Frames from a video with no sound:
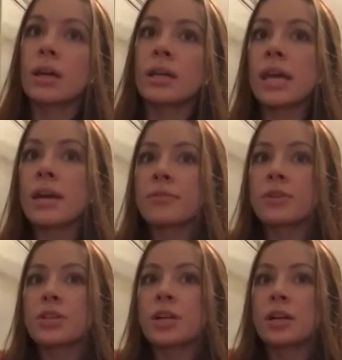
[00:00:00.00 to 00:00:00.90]
Yeah, for
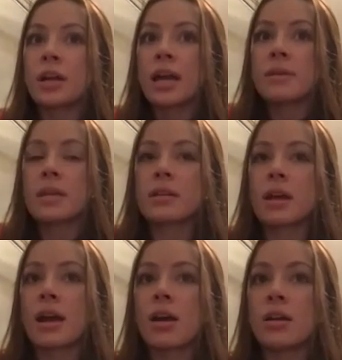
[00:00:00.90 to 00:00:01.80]
sure. I mean,
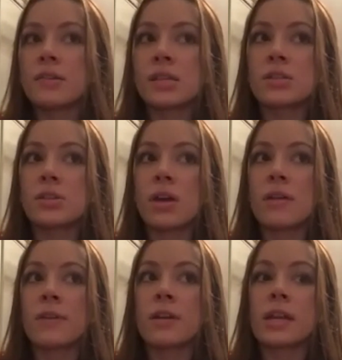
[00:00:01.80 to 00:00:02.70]
honestly, too, I
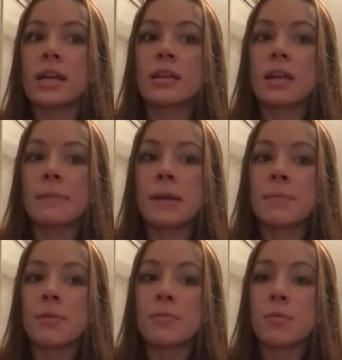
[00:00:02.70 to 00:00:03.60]
feel like a lot of
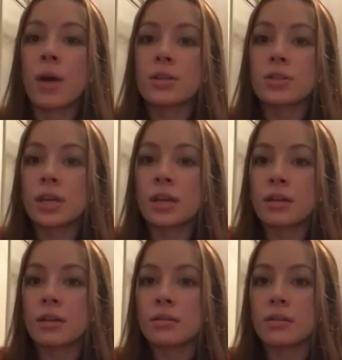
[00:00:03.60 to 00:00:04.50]
people have been
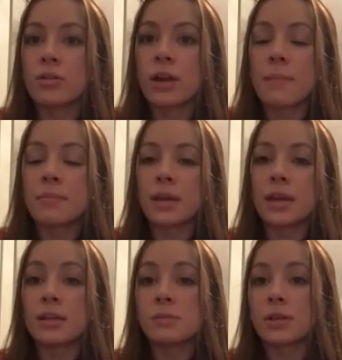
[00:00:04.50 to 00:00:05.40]
watching the
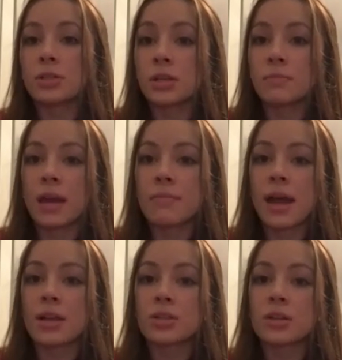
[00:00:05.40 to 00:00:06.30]
grappling, especially my
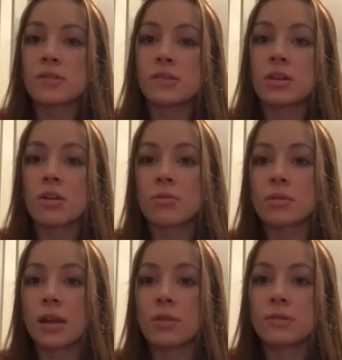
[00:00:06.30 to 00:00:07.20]
matches. You know,
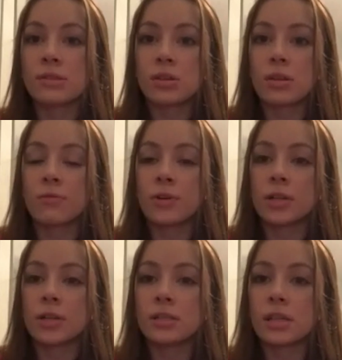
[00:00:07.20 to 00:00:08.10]
everyone's looking
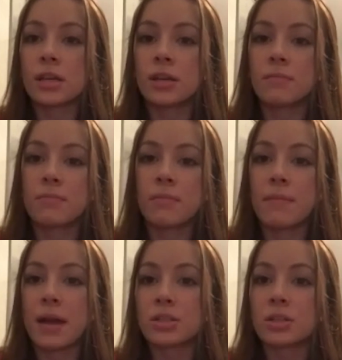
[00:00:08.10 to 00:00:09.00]
forward to my
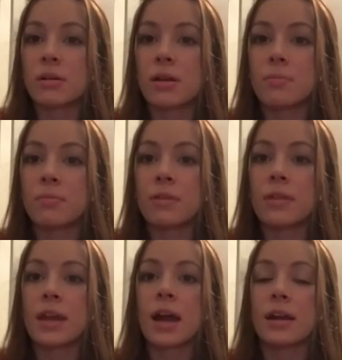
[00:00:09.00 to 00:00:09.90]
match coming up with
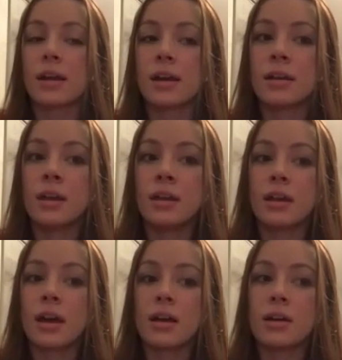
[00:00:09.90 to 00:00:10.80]
Ayaka.
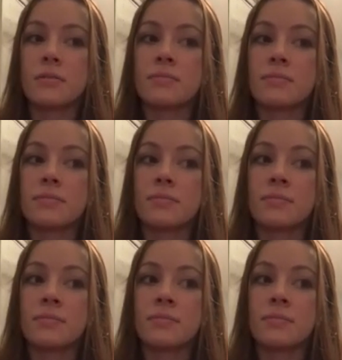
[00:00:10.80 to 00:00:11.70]

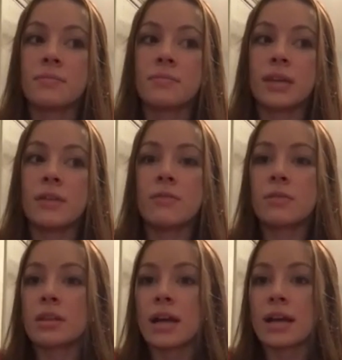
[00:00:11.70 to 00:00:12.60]

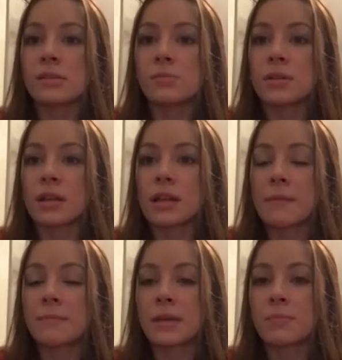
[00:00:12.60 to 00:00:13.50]
Even the last one, like a
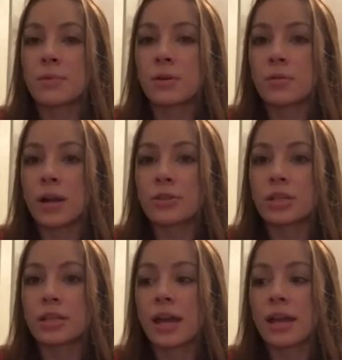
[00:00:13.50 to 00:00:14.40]
lot of people were
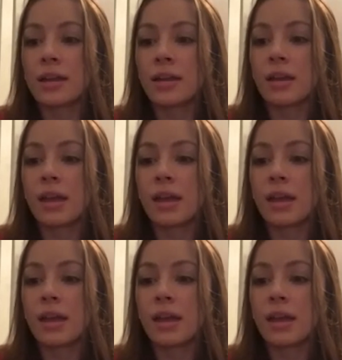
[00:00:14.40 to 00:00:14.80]
watching that.